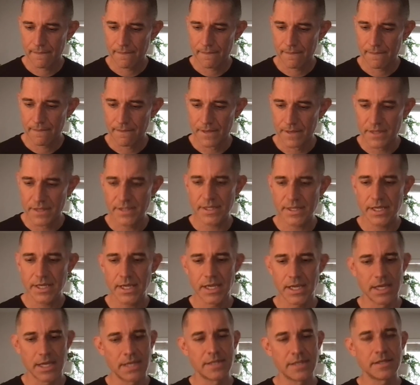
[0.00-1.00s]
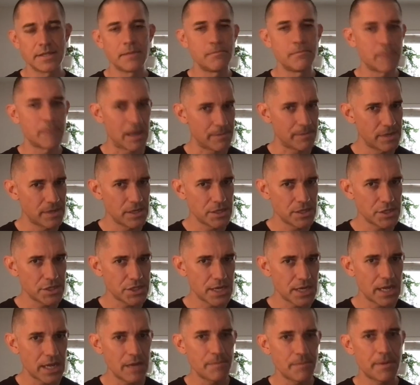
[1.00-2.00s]
This thing is a mummy
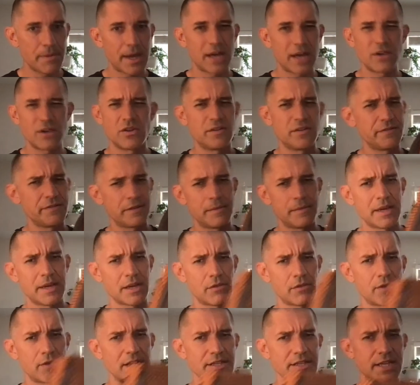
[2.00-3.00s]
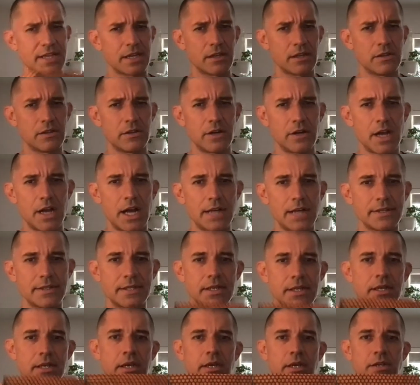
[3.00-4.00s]
shape. I don't know if they make a rectangle or not.
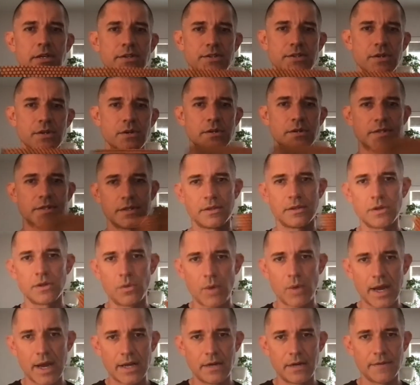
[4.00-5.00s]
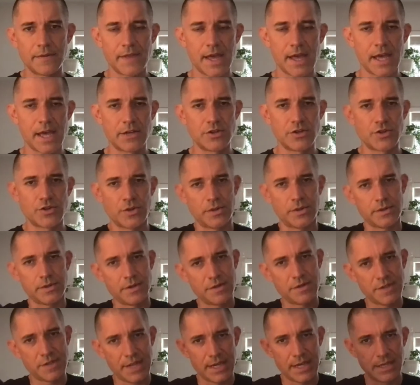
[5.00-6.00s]
So it's a little wider at the head and
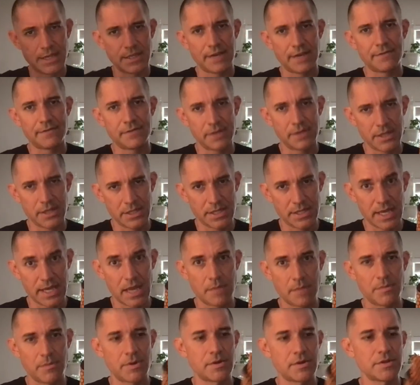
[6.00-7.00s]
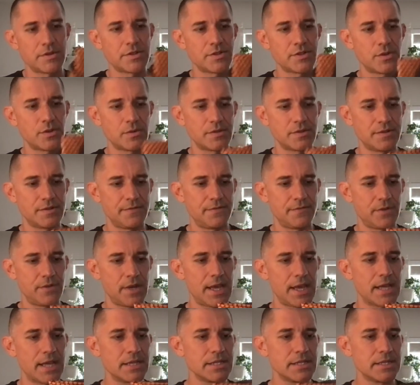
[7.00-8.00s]
shoulders, and it definitely tapers towards the foot
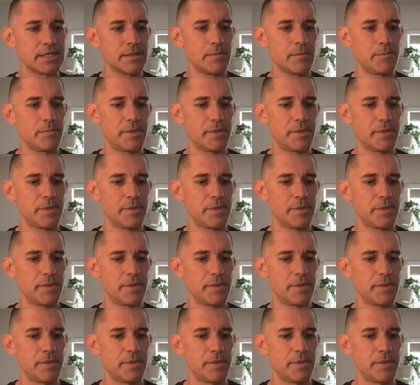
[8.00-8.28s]
end.